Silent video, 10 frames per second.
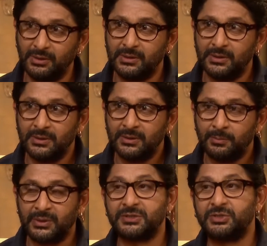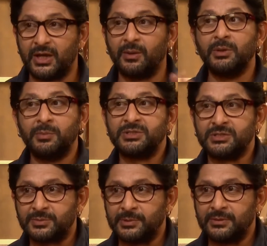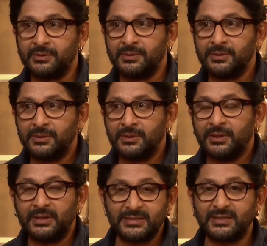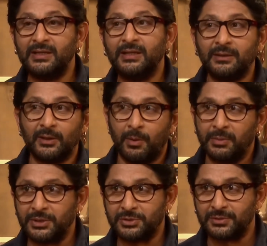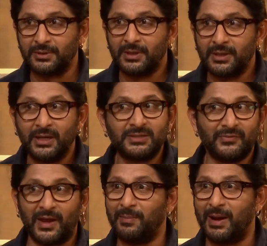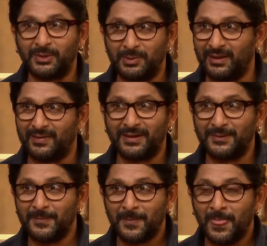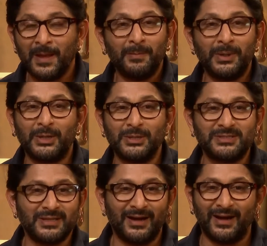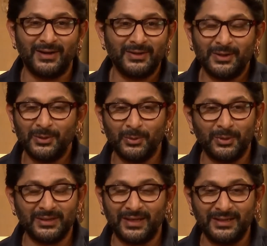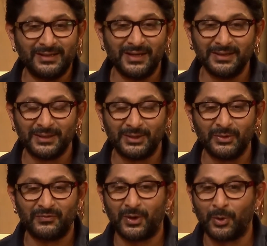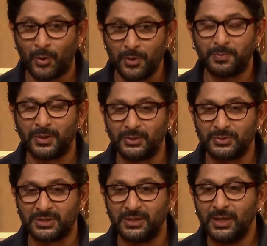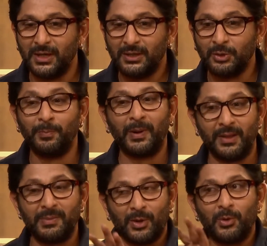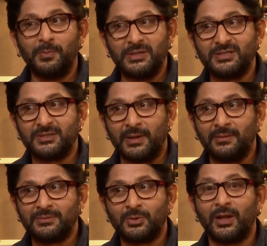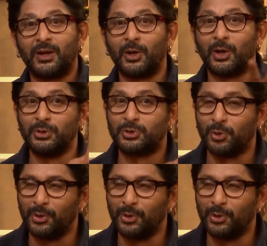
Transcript: mm -hmm. but a terrible businessman. Okay. That's a lethal combination. it's very bad to be like that. Because uh, either, you know, if you're a good producer, you better be a good businessman so that you can control